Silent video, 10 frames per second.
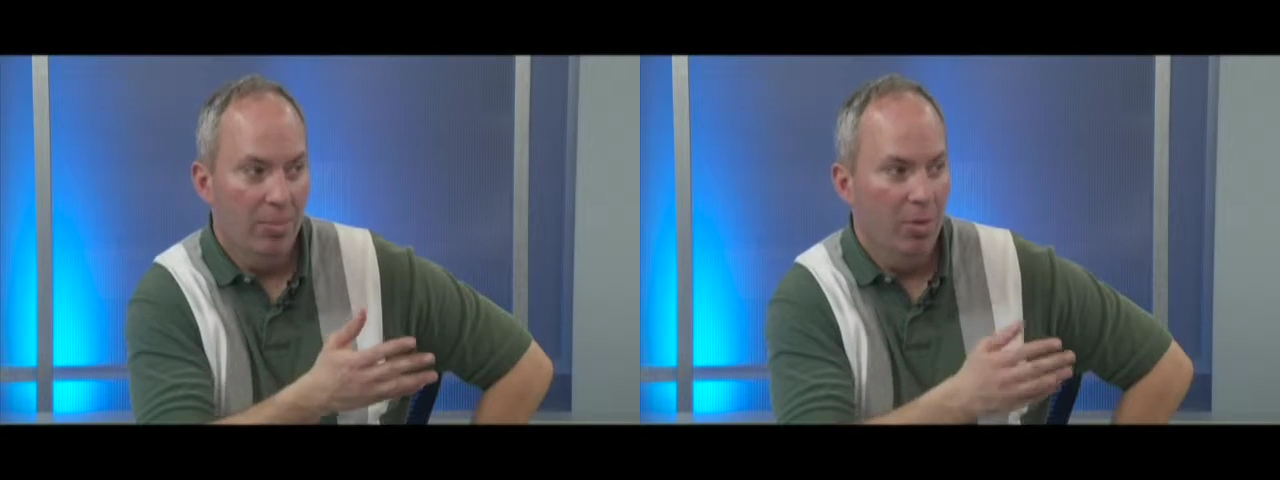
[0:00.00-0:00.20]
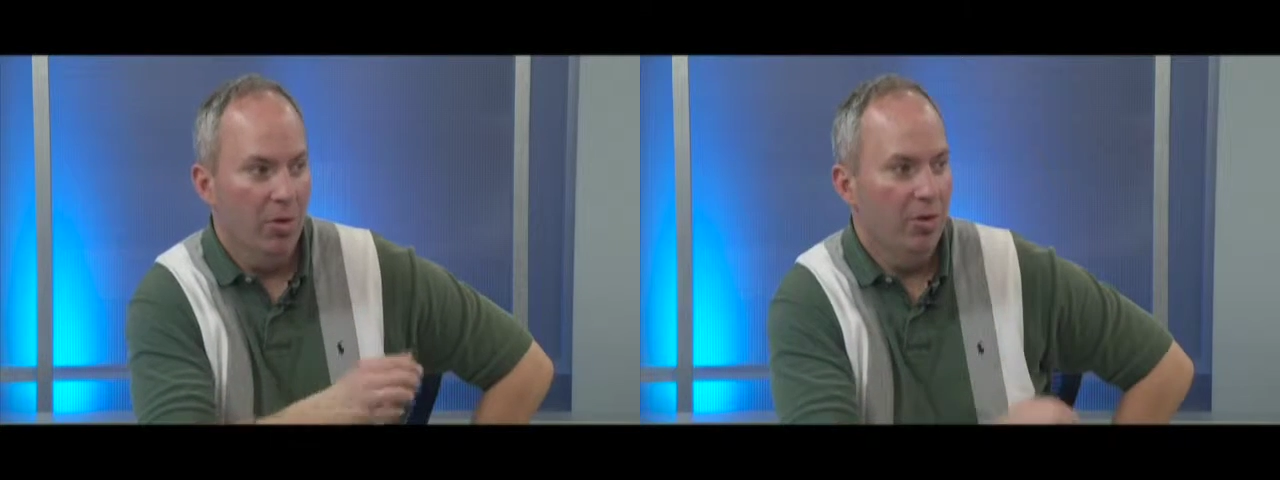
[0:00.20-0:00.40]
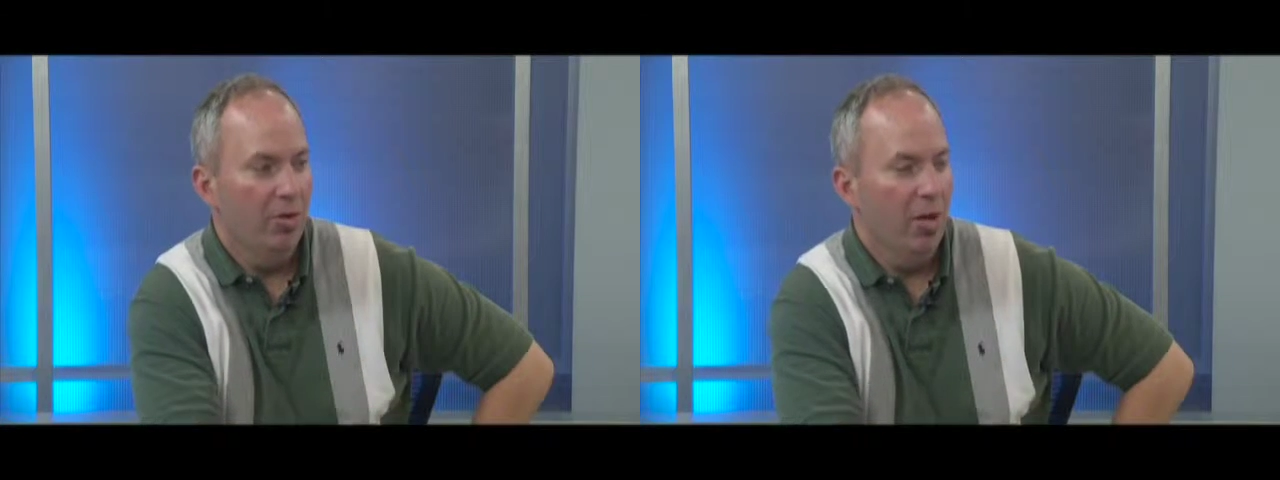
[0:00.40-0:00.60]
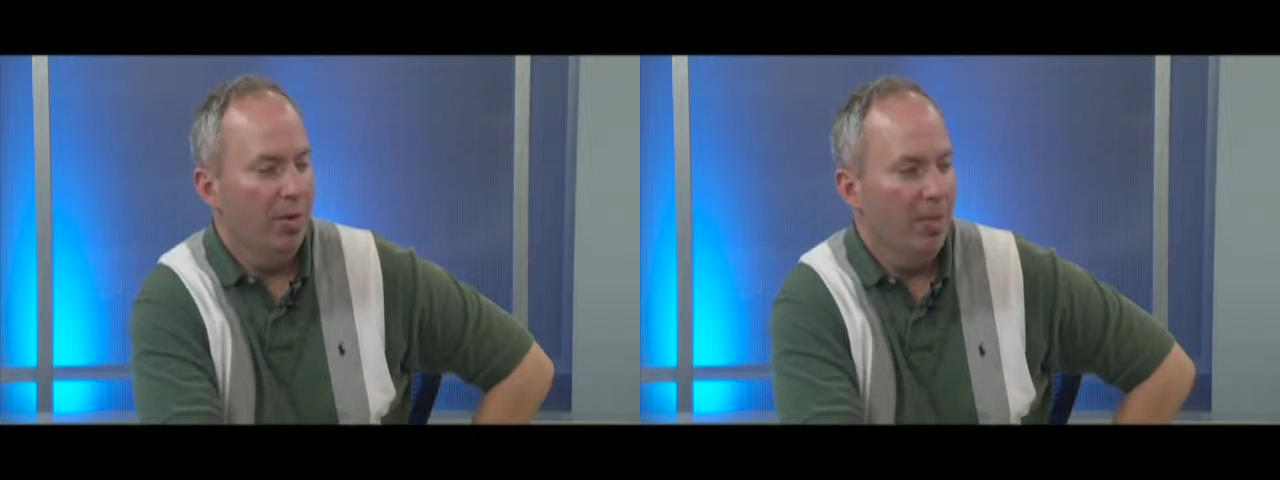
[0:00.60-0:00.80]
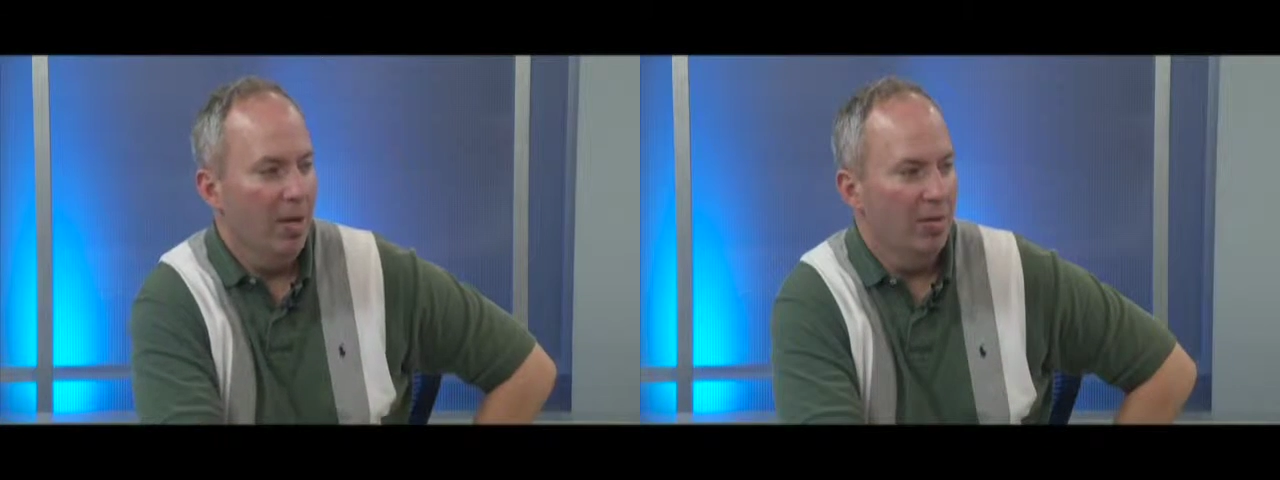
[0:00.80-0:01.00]
boy, you talk
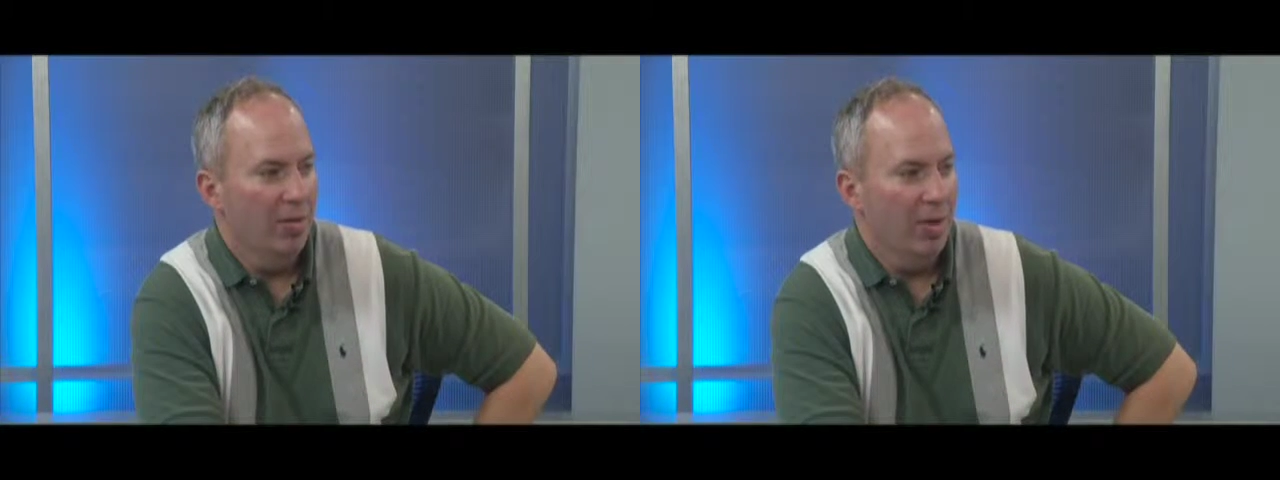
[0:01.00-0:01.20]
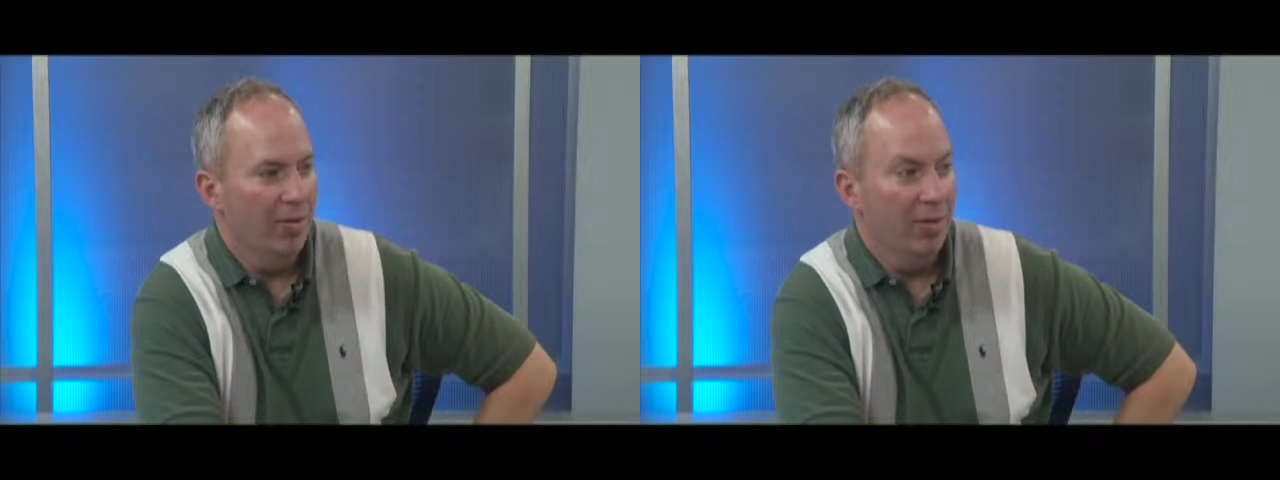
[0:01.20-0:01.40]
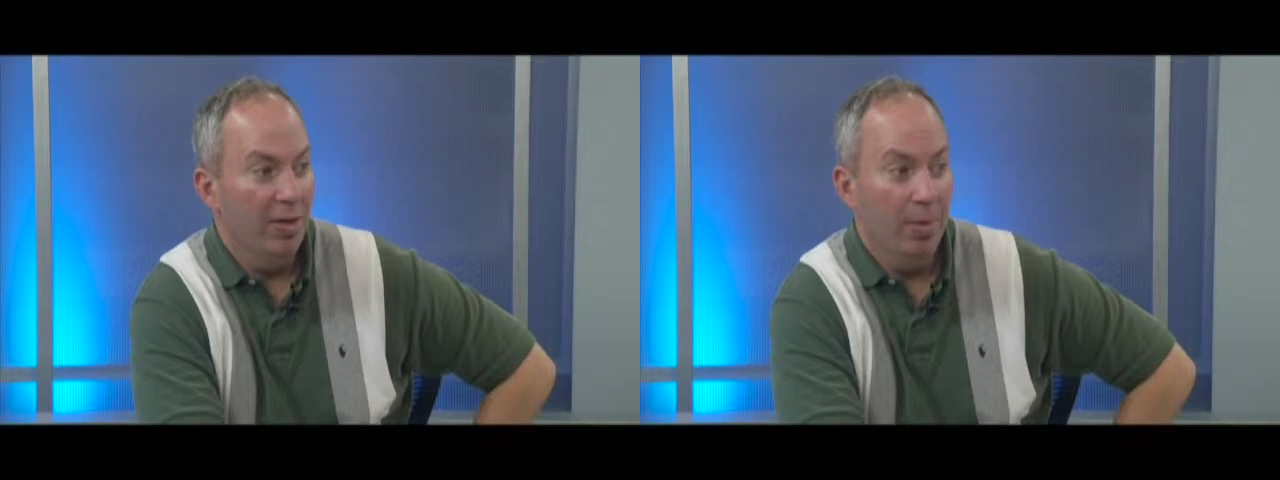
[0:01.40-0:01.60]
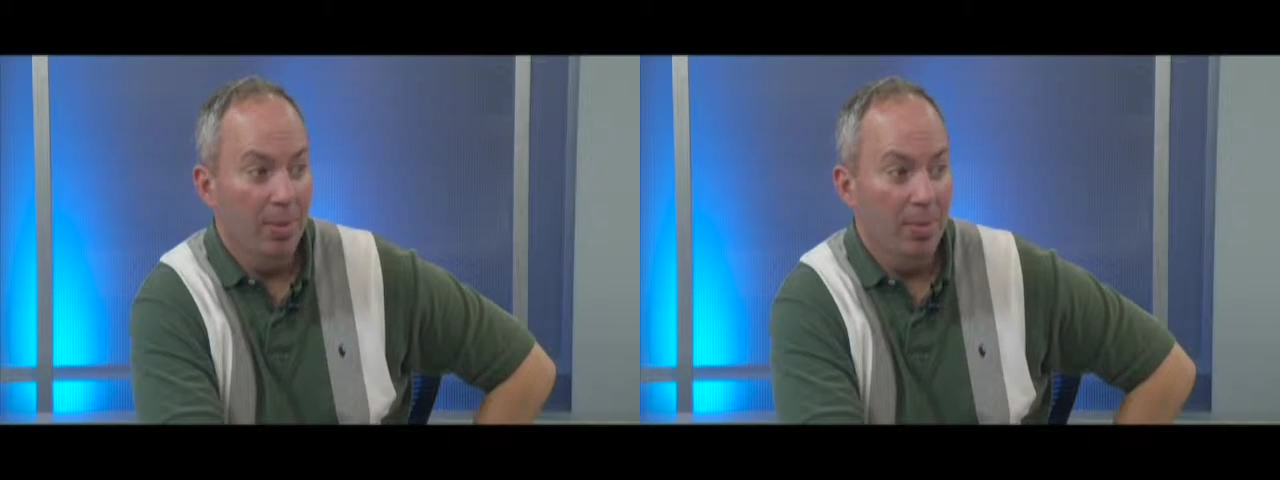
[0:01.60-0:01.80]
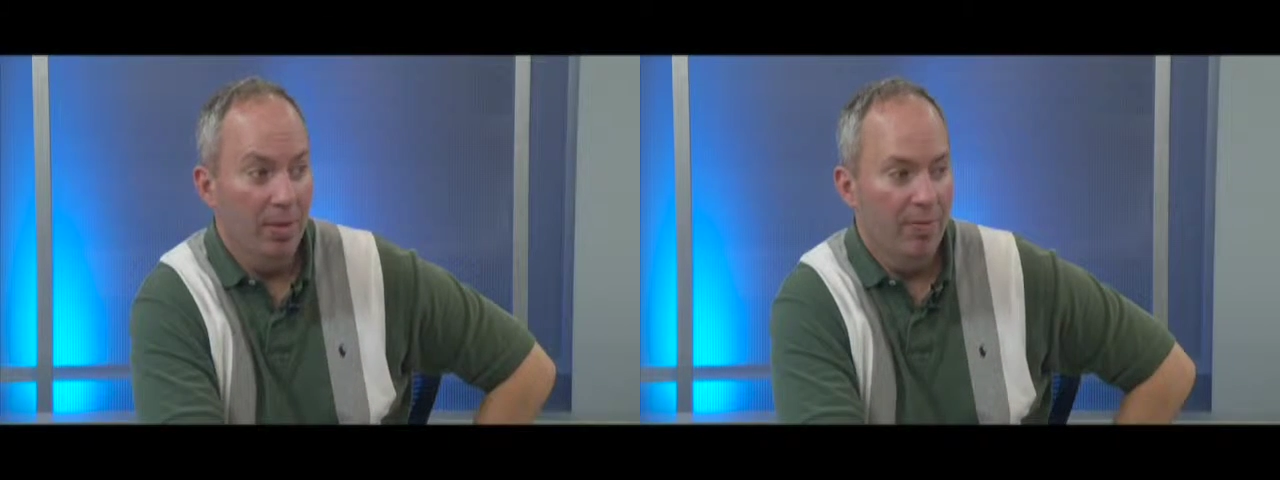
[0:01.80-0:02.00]
about seeing how
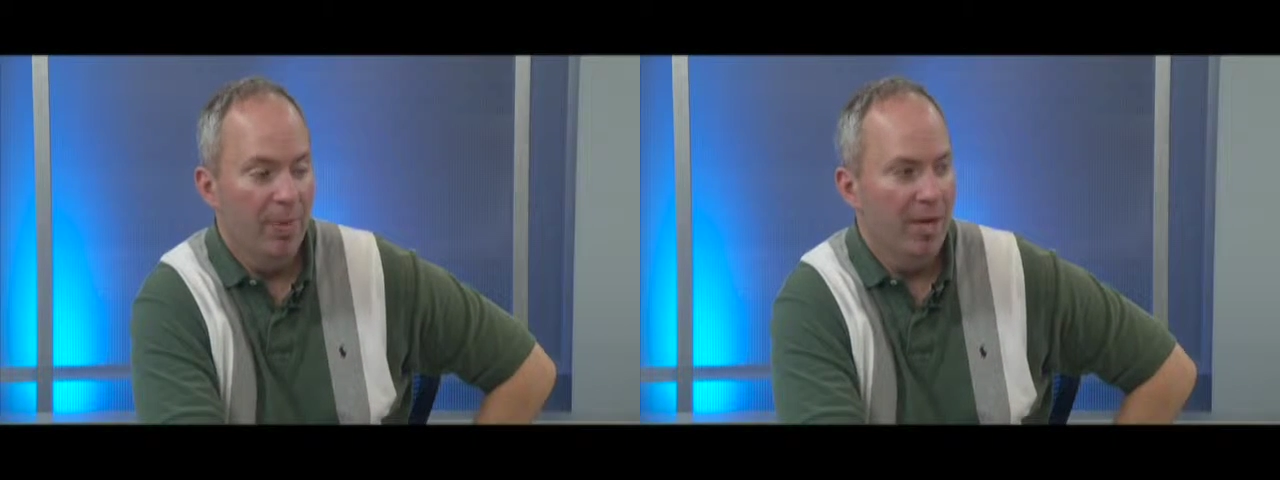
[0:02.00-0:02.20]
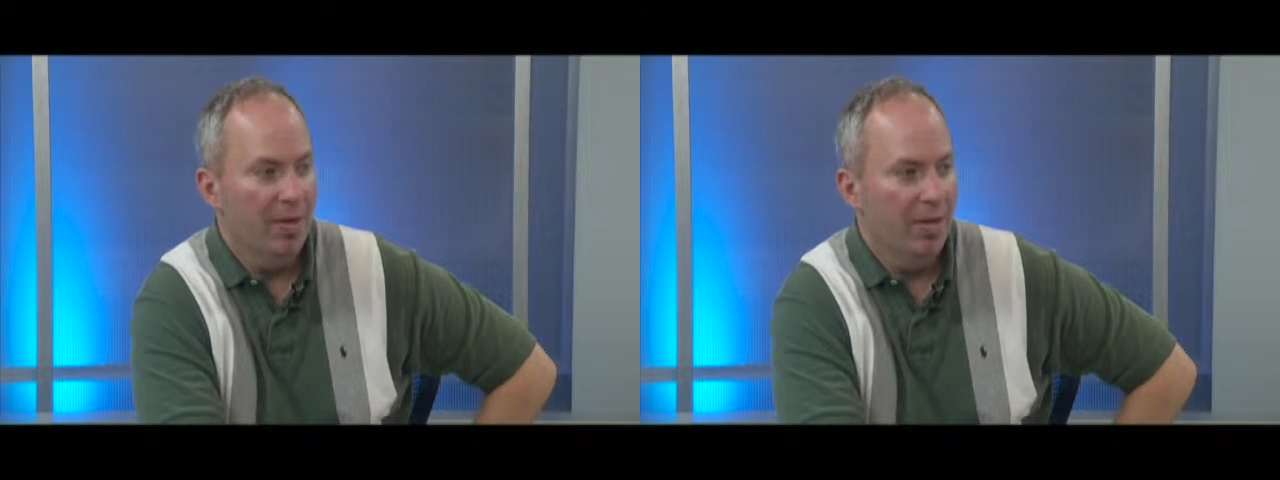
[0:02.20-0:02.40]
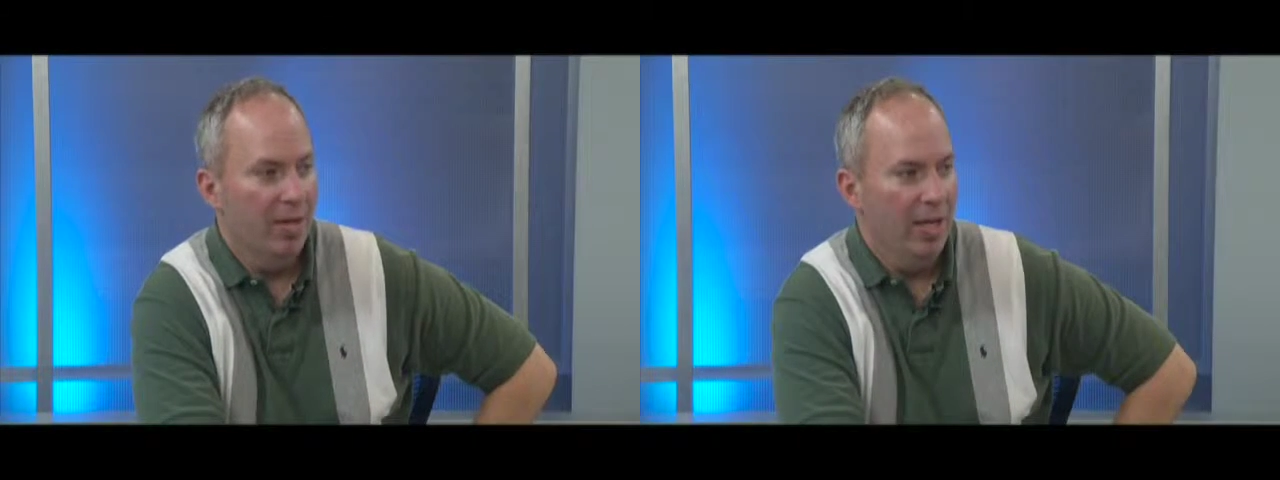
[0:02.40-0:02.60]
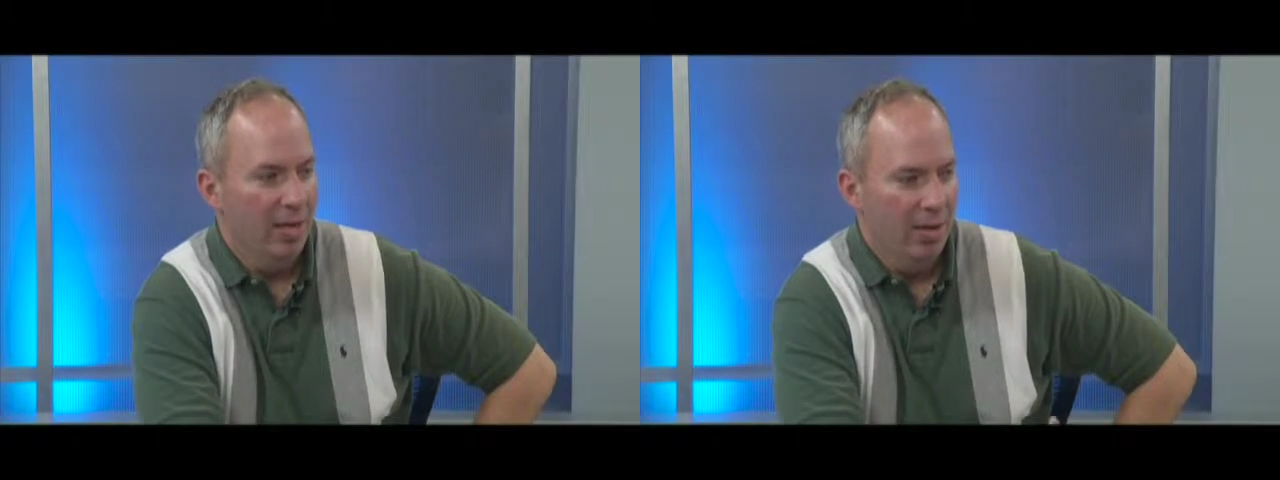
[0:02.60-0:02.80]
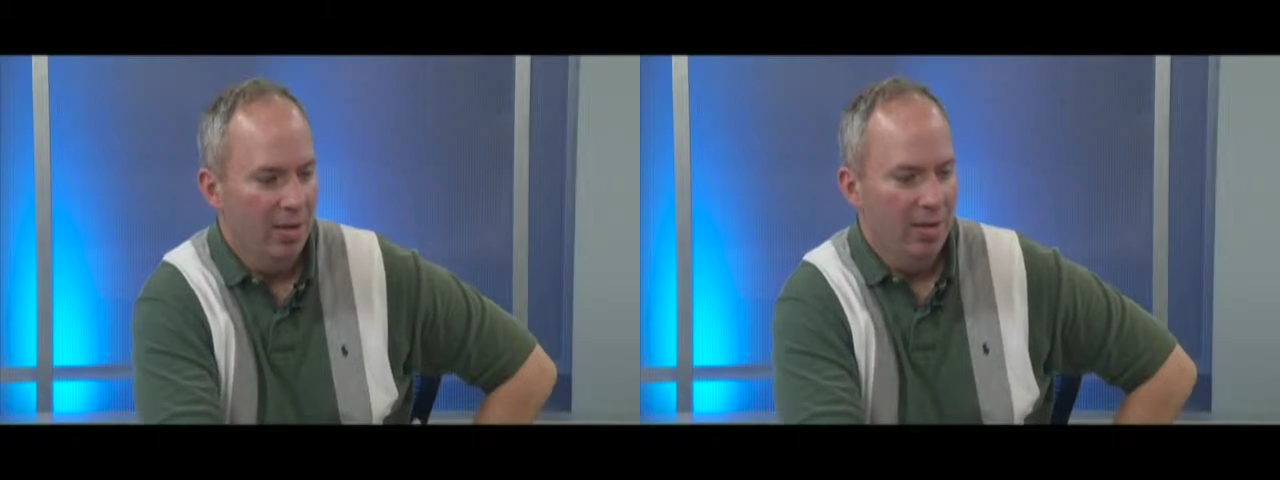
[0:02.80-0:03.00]
people lived back in the day.